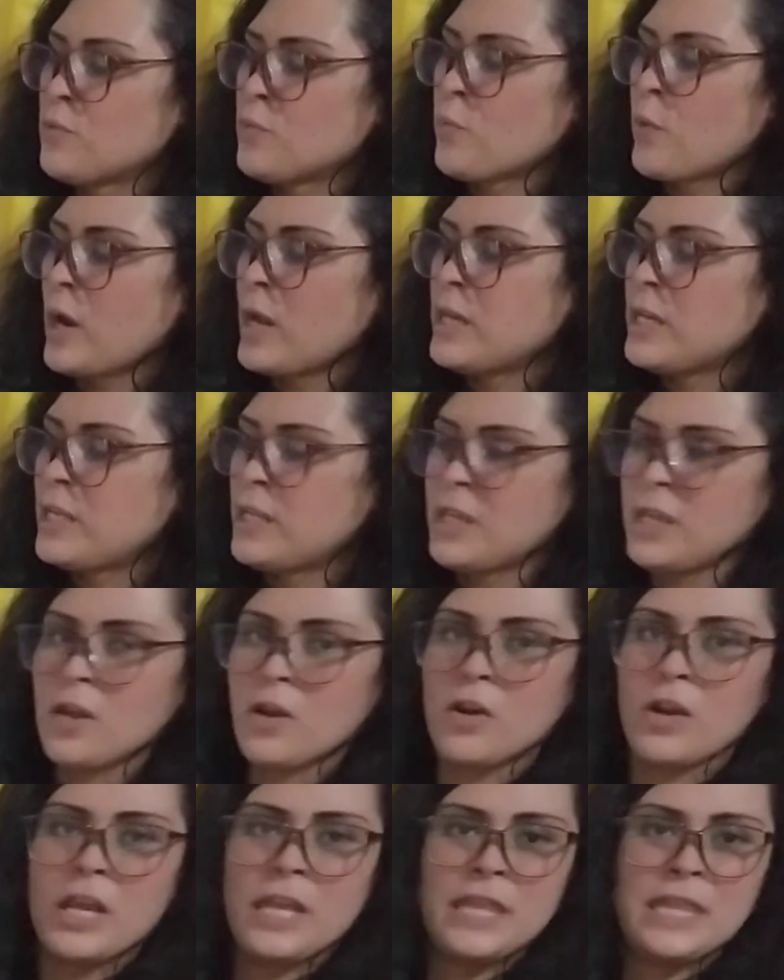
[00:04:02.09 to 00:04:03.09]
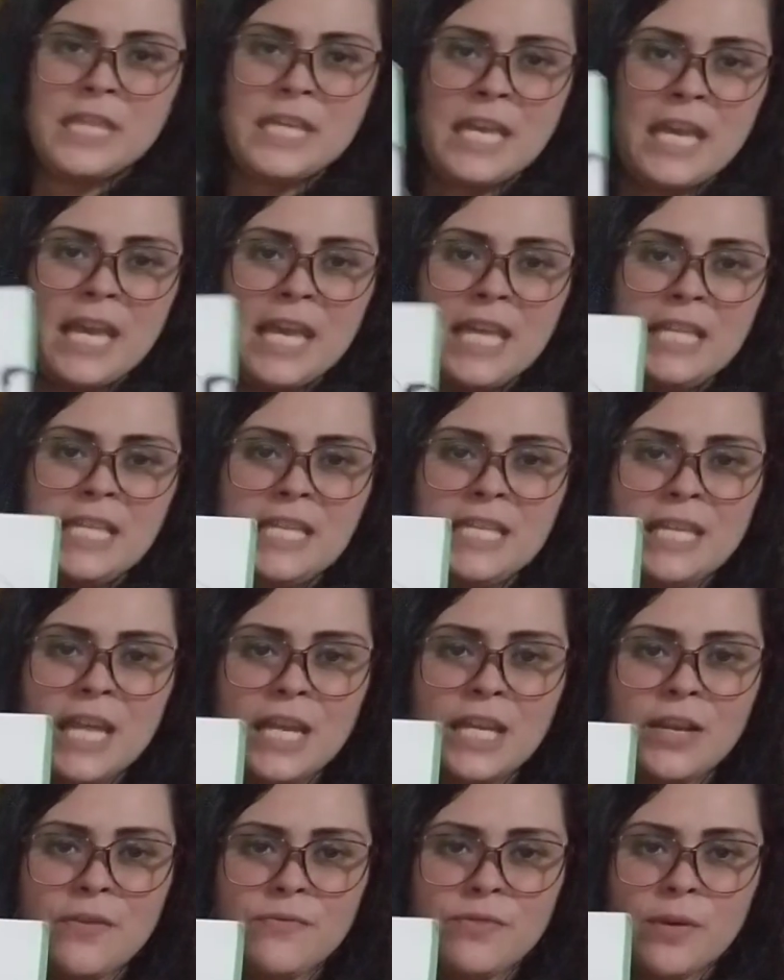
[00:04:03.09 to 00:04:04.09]
right here. The
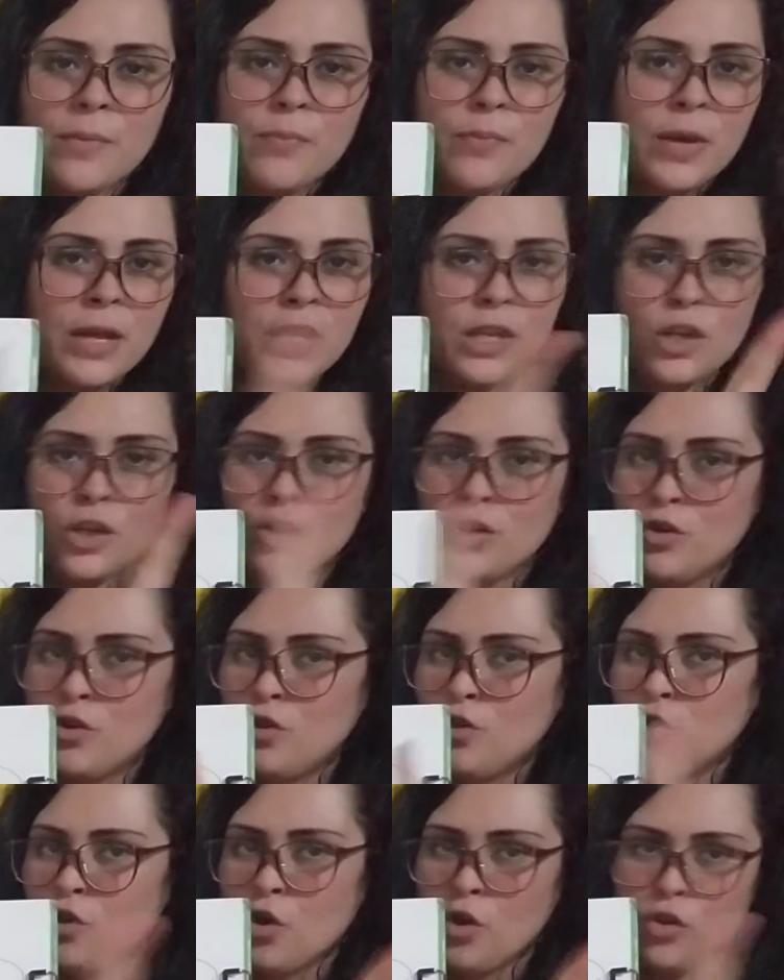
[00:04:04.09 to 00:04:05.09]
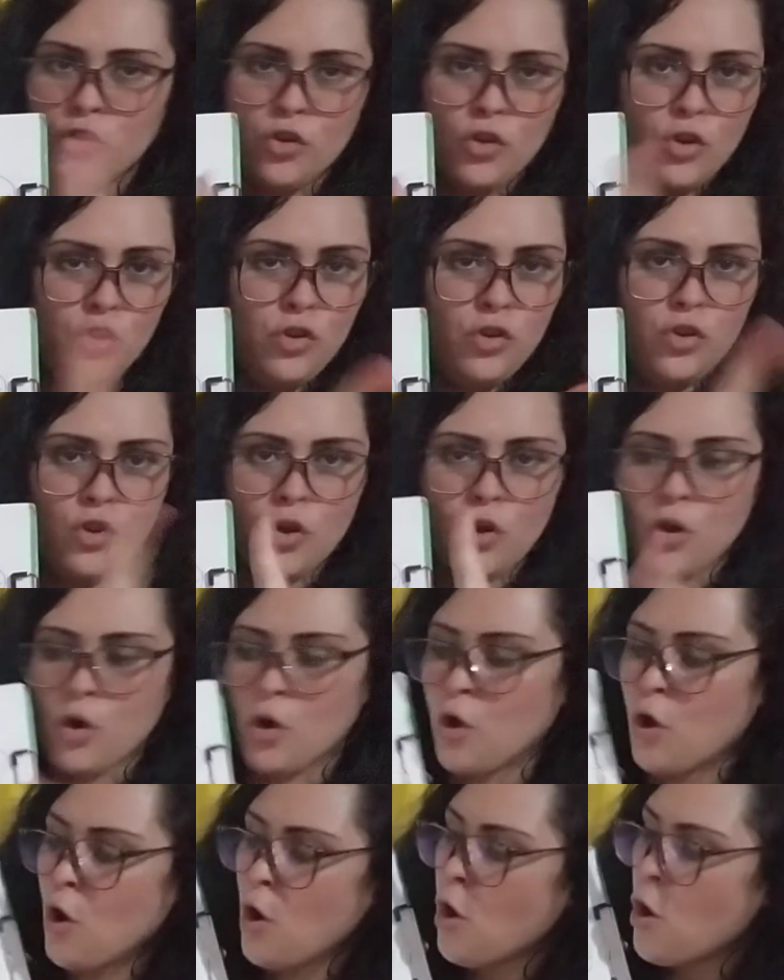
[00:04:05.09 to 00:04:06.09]
inside of the bread,
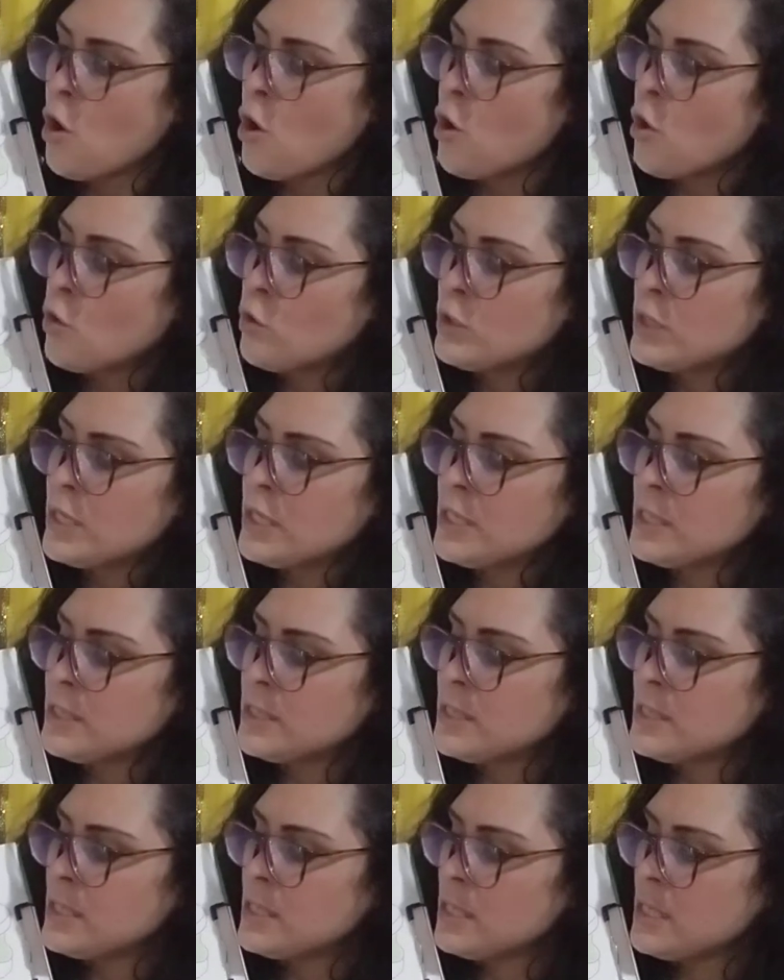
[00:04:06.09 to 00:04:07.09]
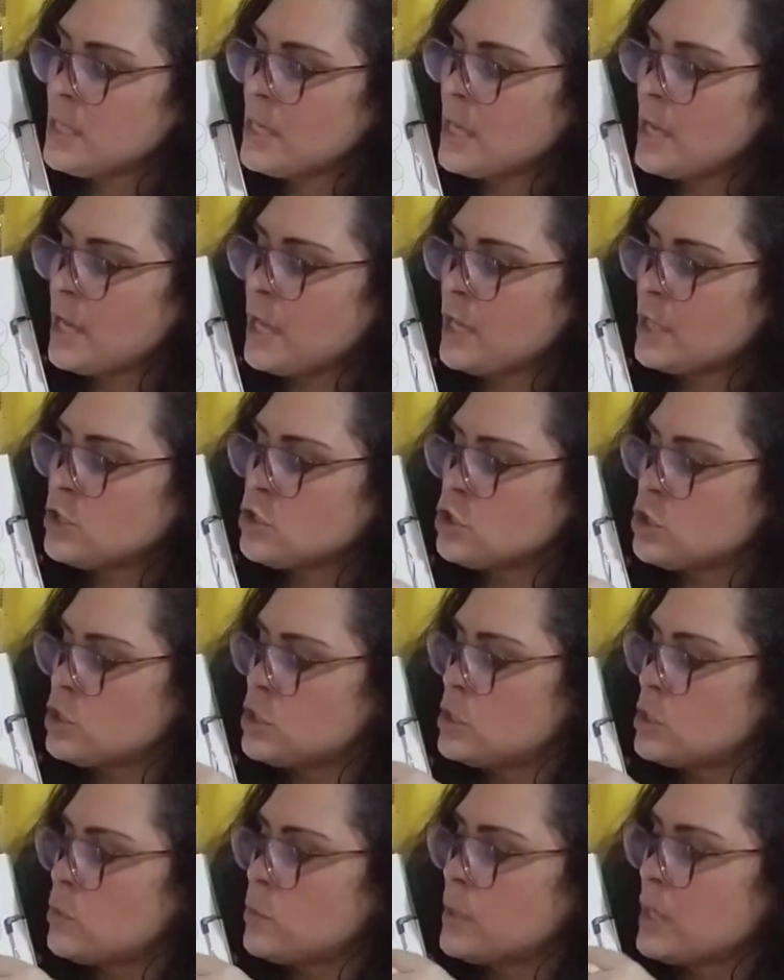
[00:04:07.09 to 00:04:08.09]
no. Only the
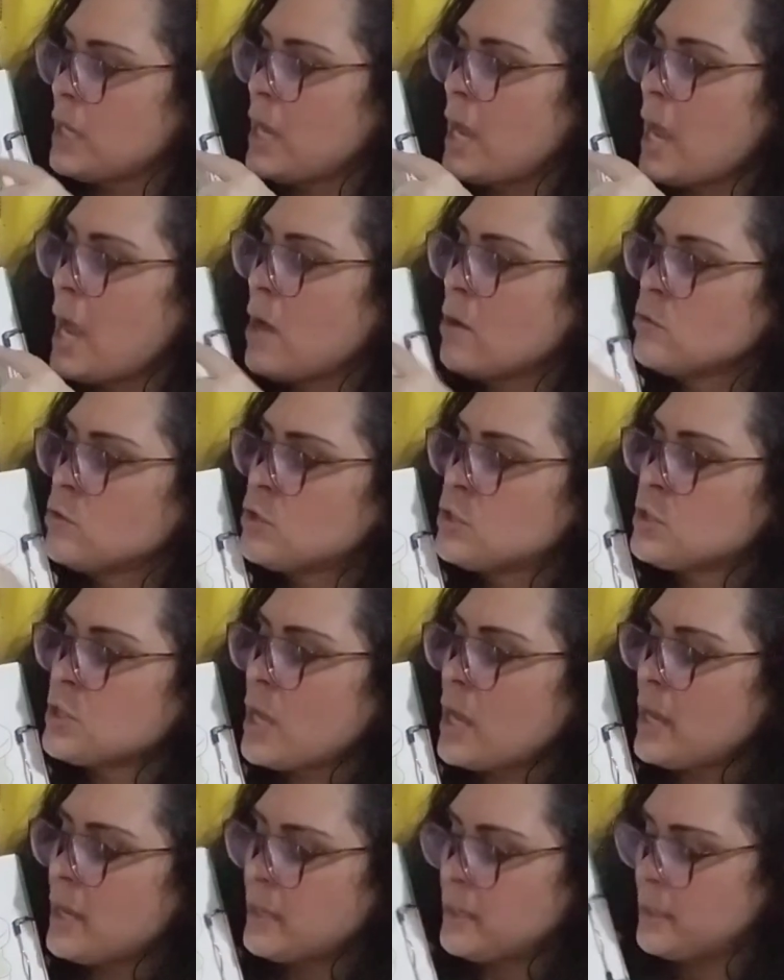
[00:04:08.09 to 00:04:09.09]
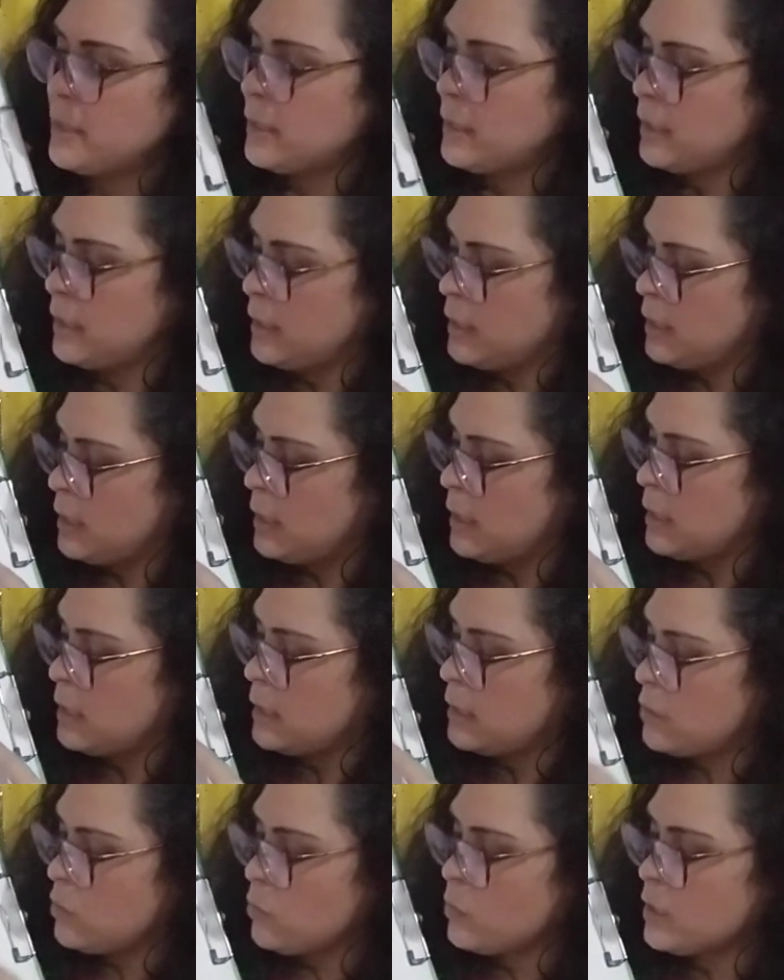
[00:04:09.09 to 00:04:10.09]
edges, okay? Outside,
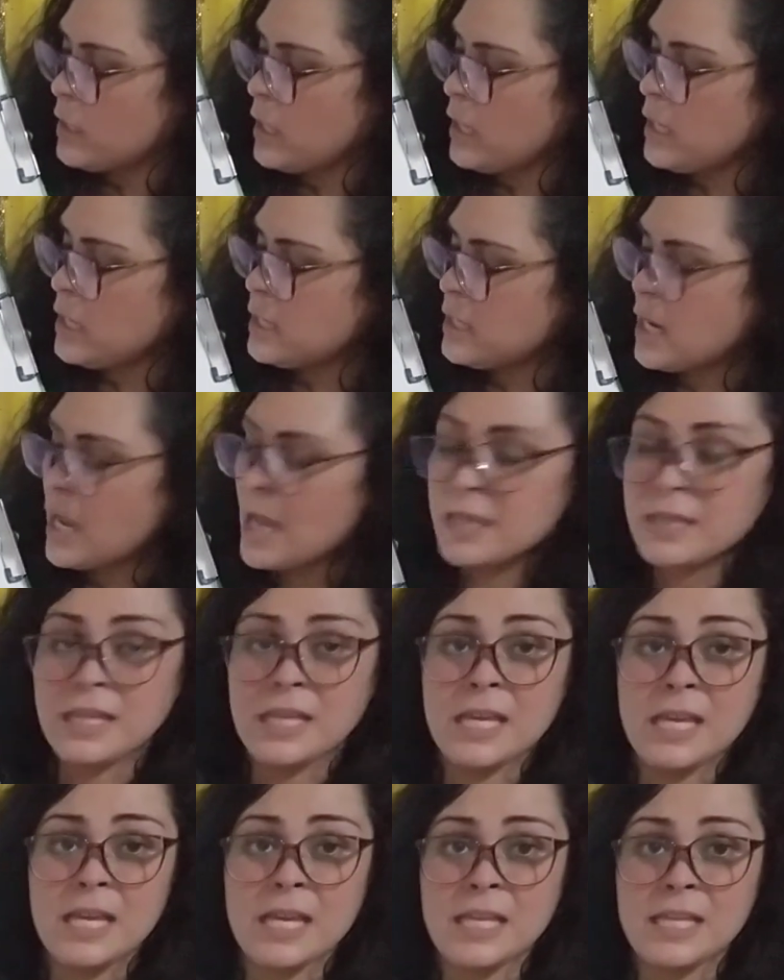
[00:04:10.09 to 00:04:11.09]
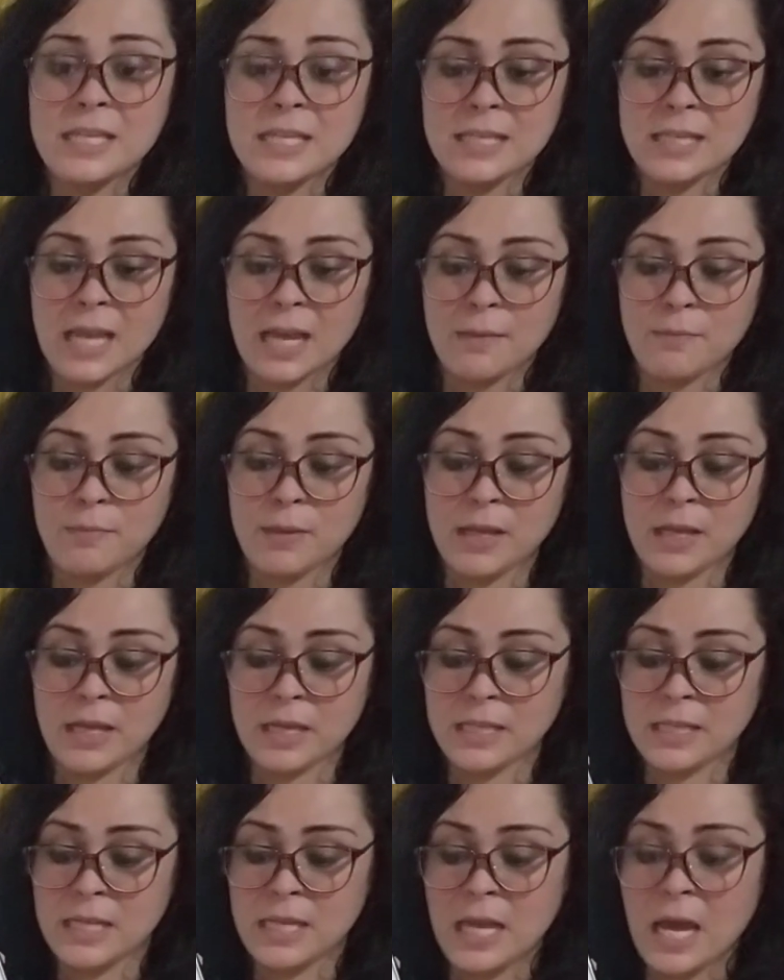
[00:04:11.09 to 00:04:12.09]
okay? Not the inside,
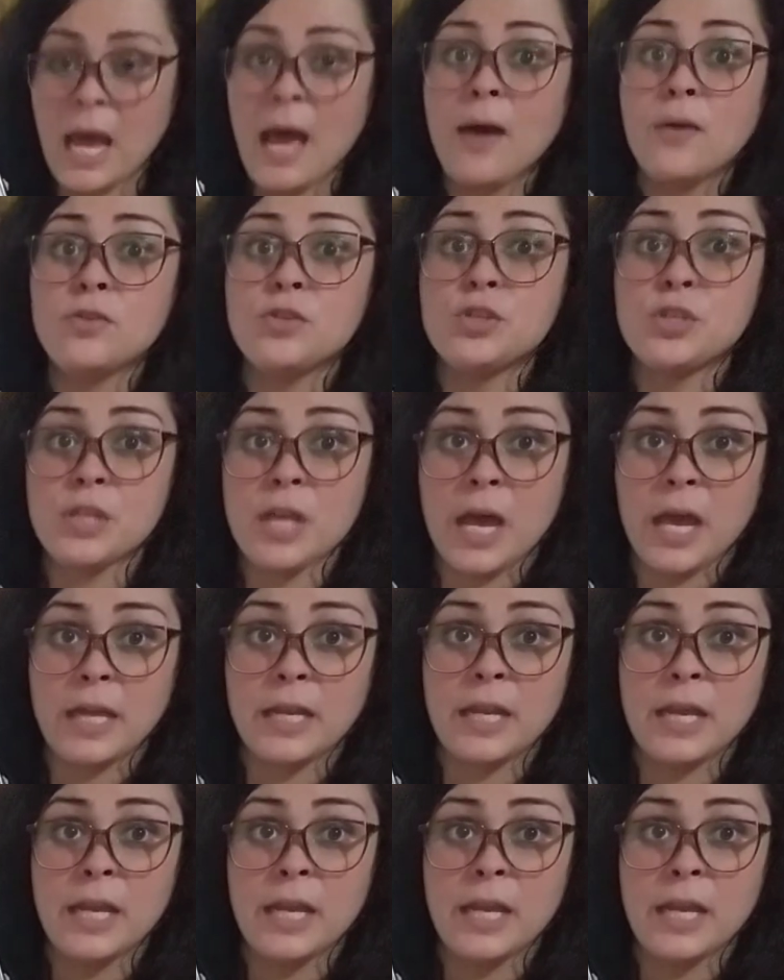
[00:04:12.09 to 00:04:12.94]
because the outside,